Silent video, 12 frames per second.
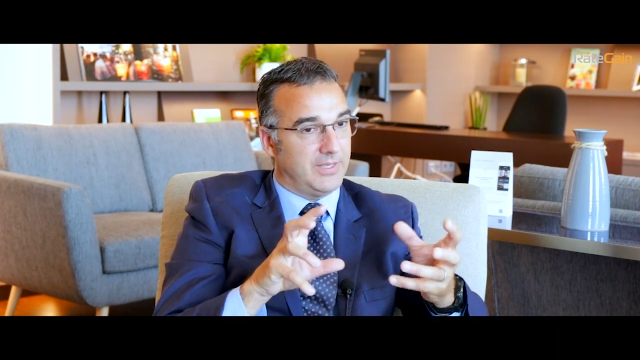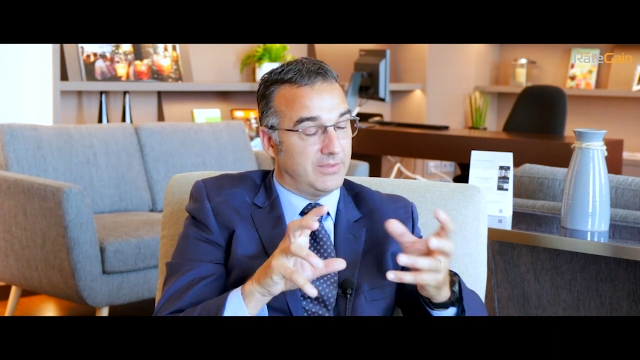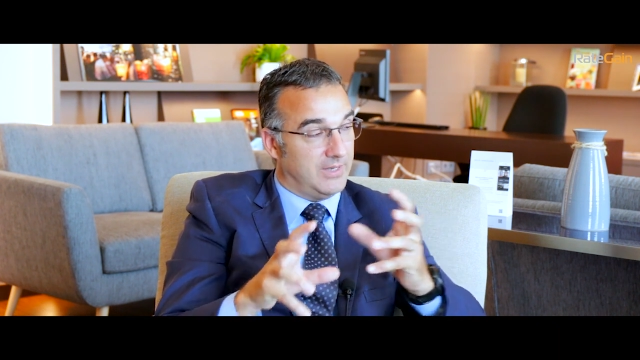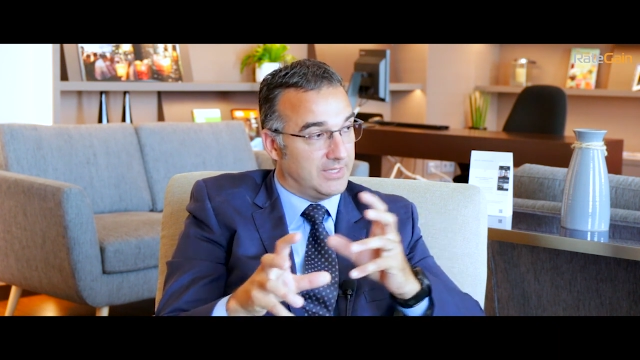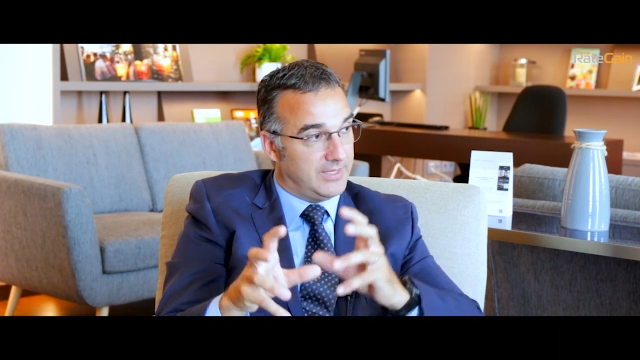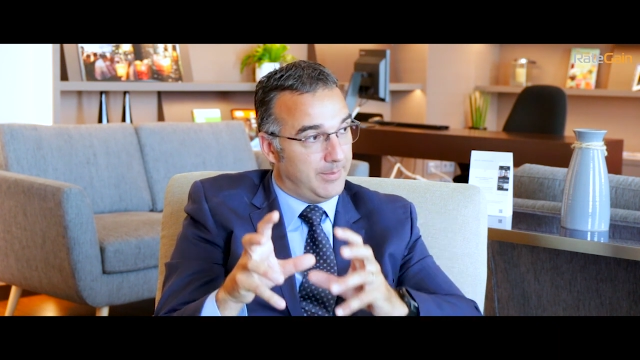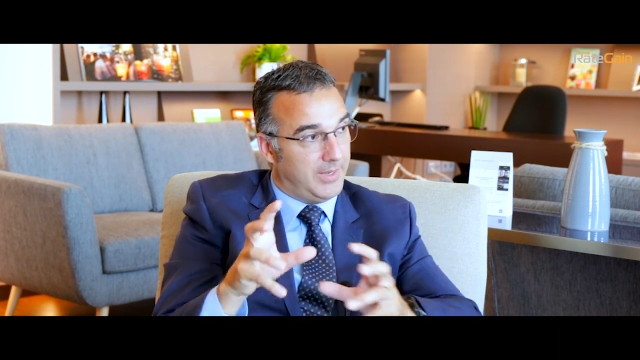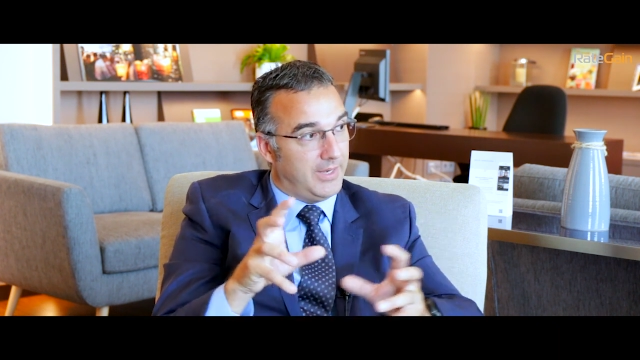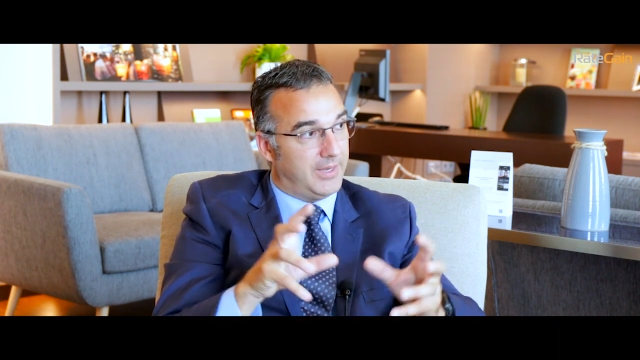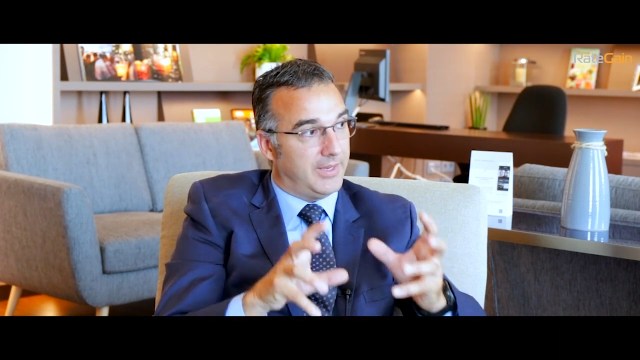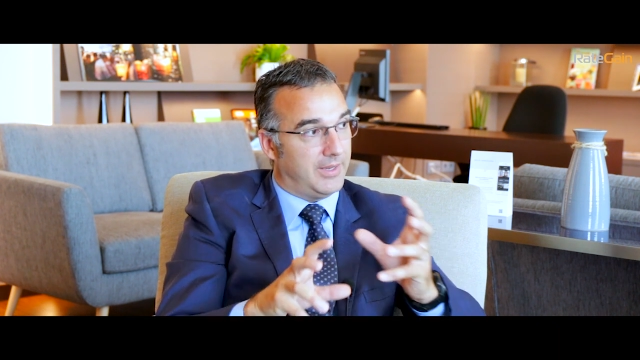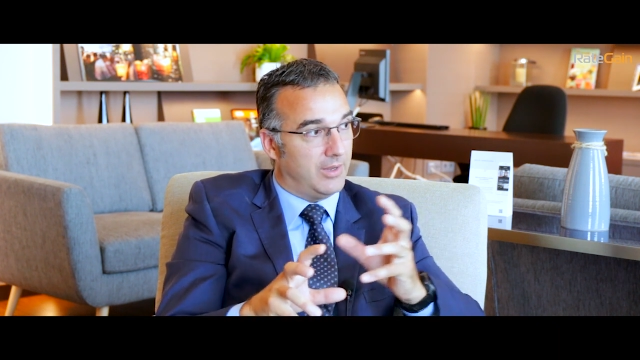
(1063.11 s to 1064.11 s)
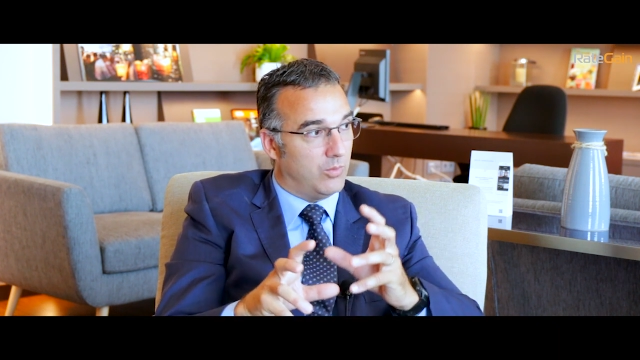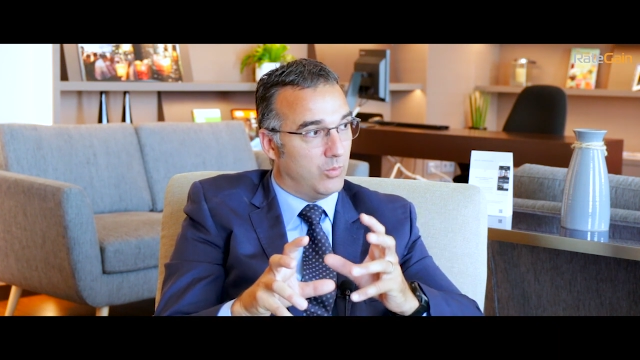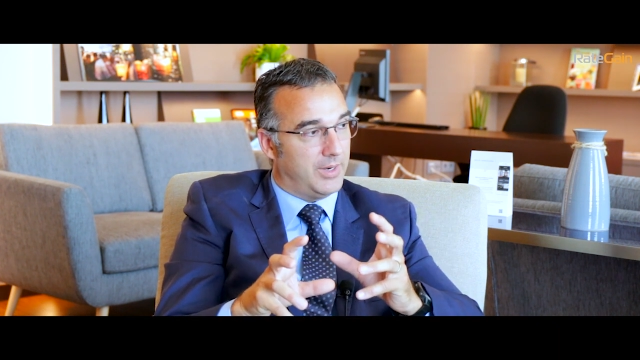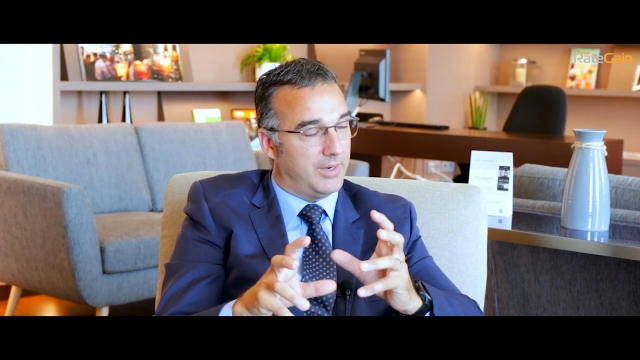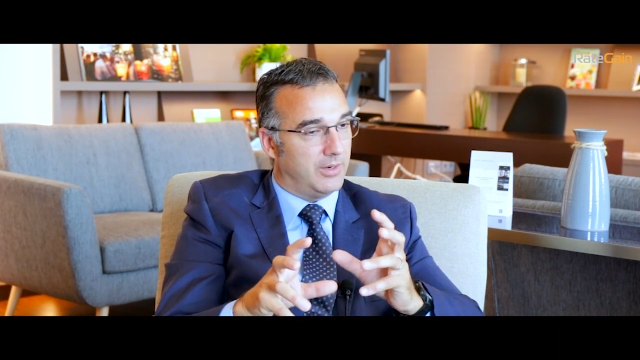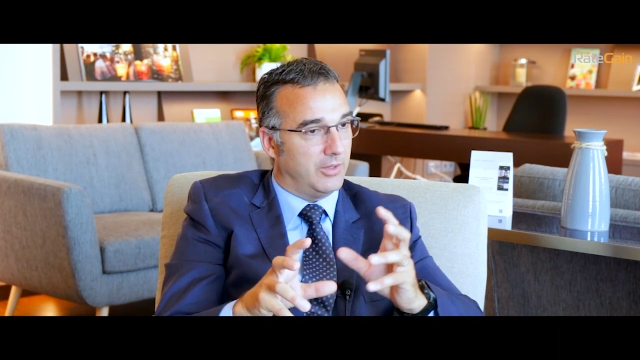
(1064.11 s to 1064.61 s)
this flexibility
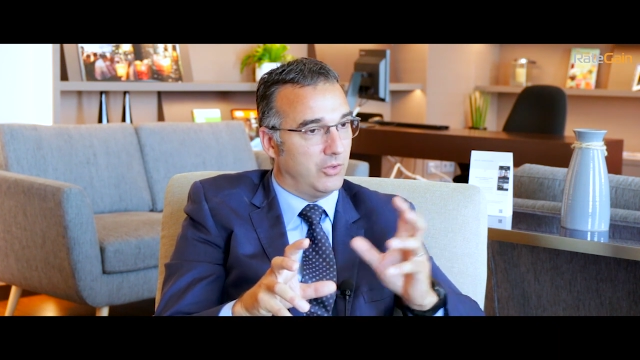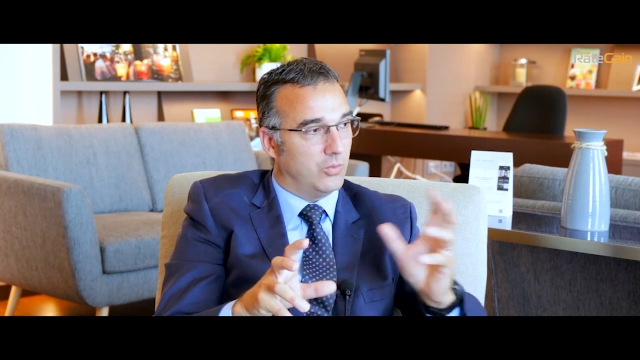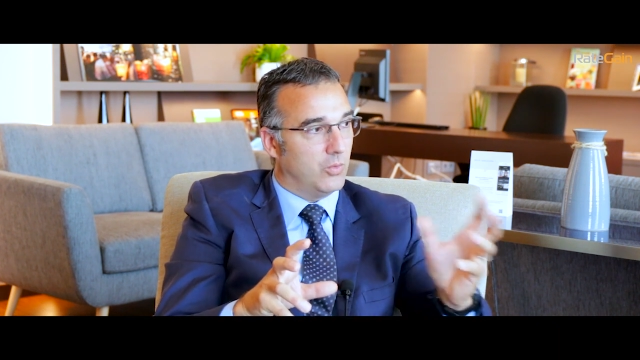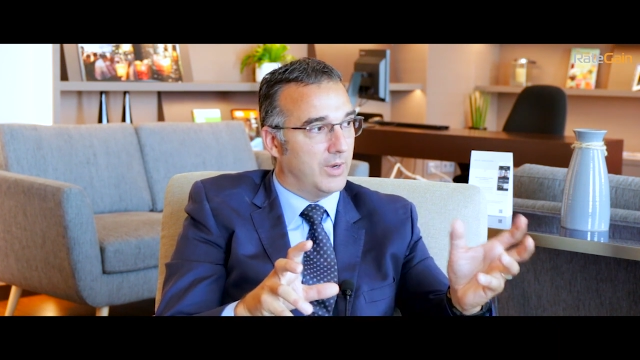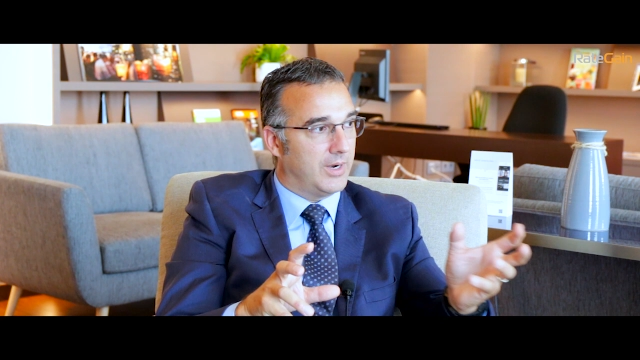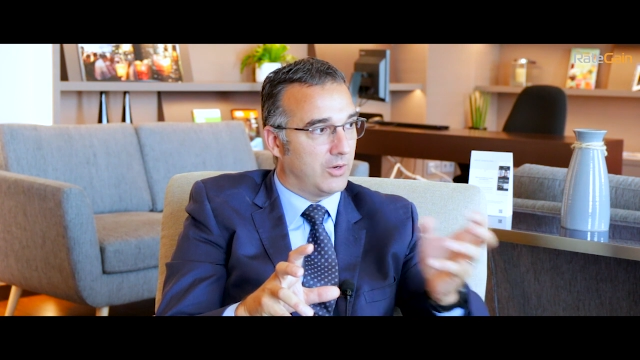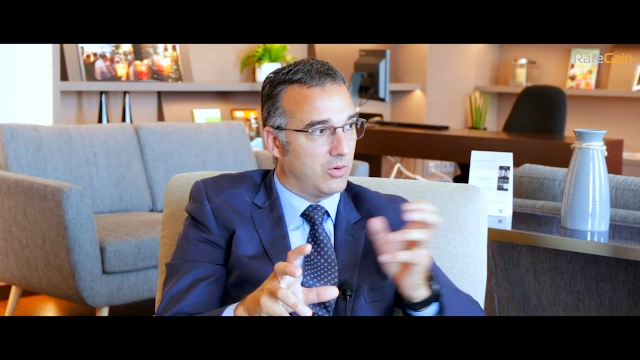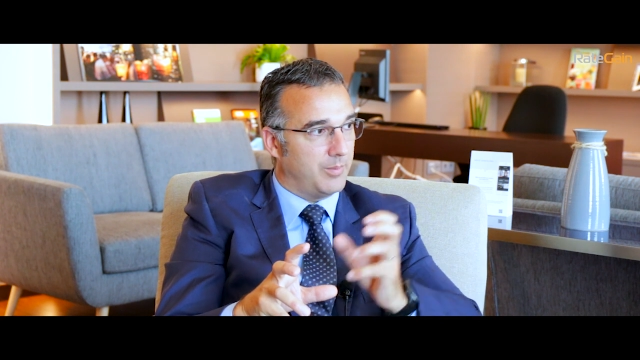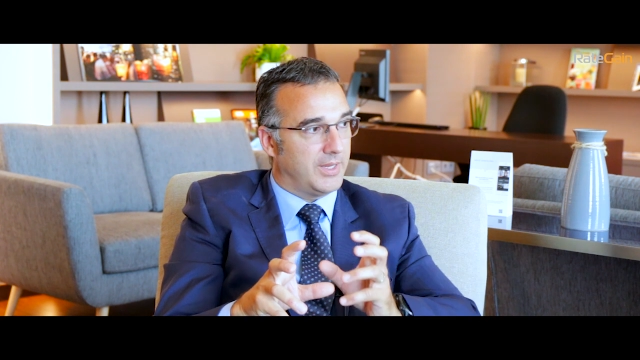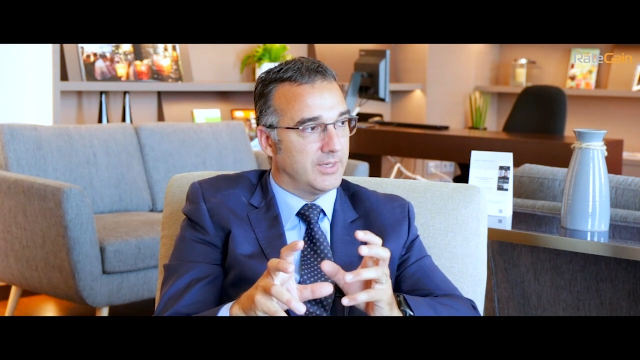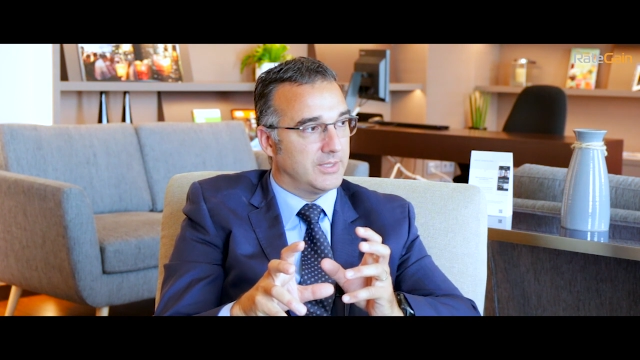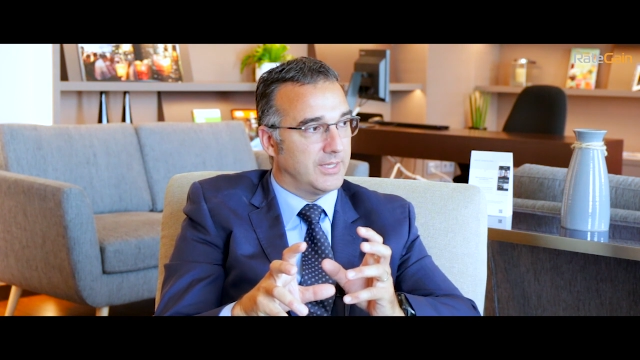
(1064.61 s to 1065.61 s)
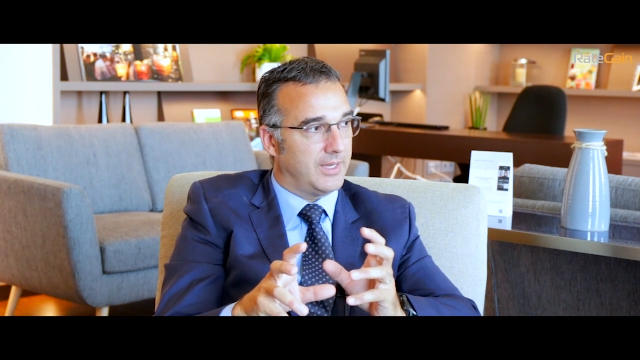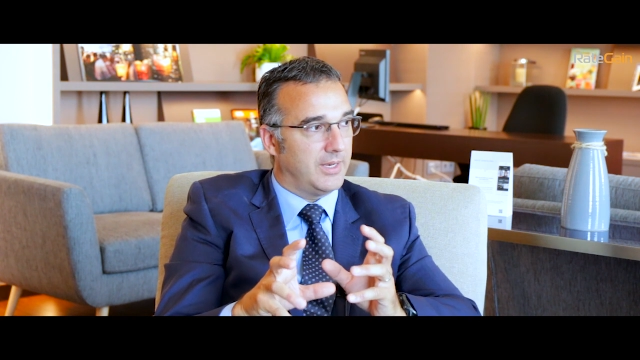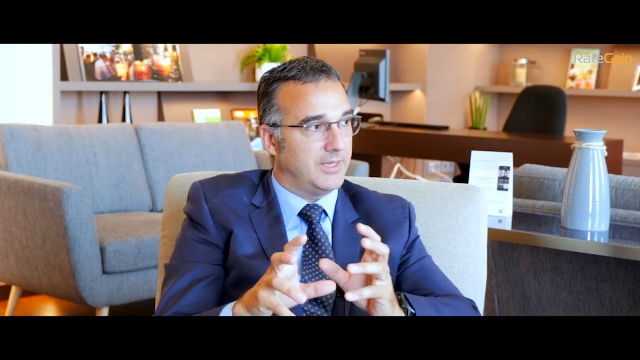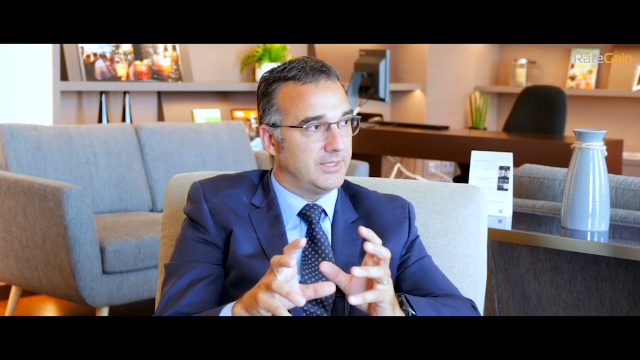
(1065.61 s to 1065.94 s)
where you are coming and saying,